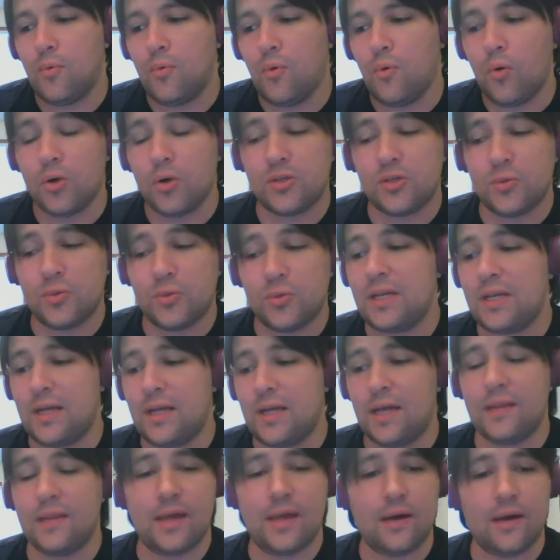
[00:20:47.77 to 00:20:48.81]
Or
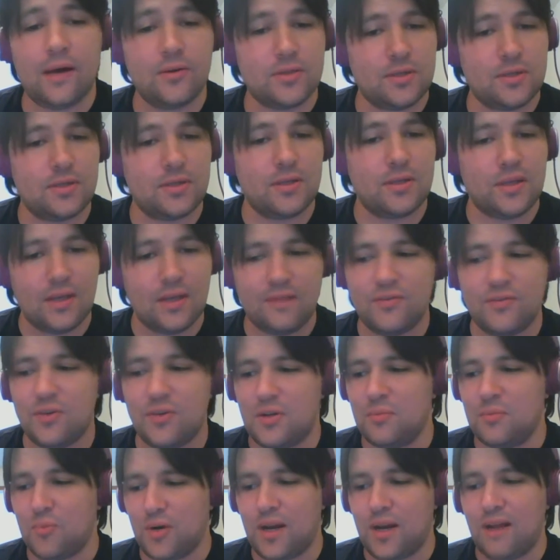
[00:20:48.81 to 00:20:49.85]
29,000 if you
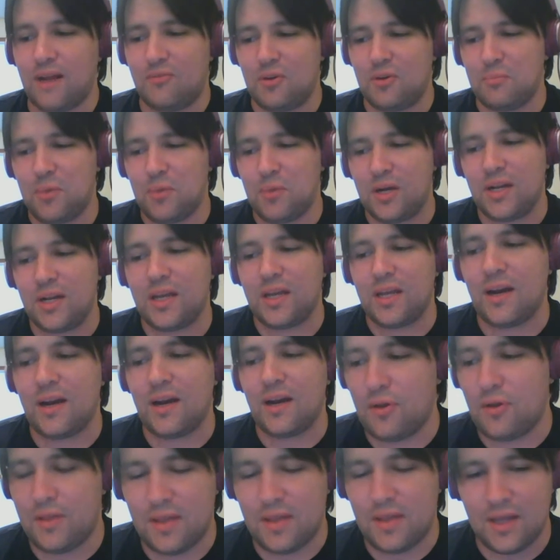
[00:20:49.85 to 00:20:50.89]
can bring everybody and
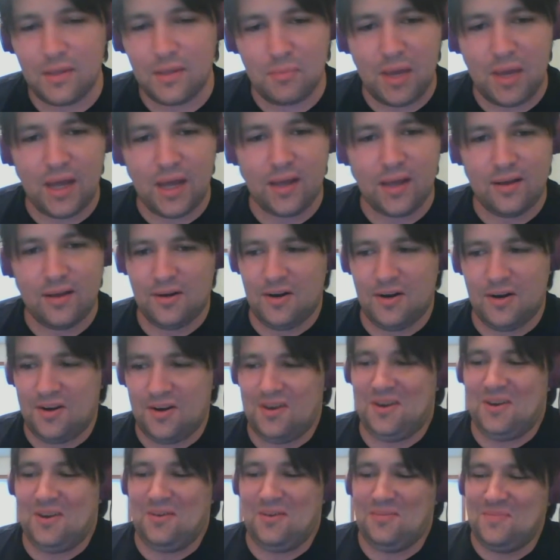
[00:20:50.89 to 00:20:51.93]
everything back
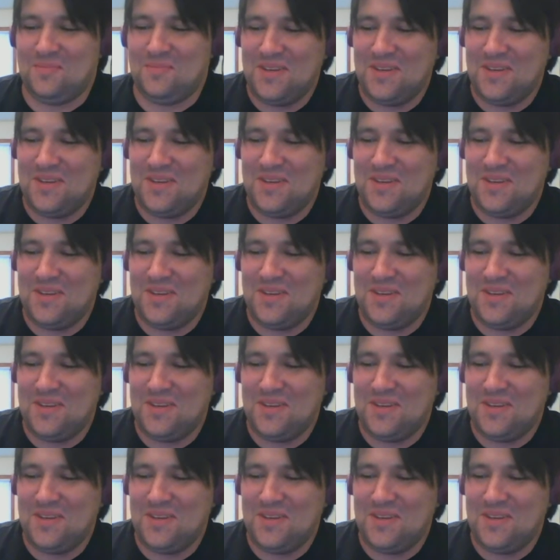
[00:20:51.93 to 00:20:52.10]
unharmed.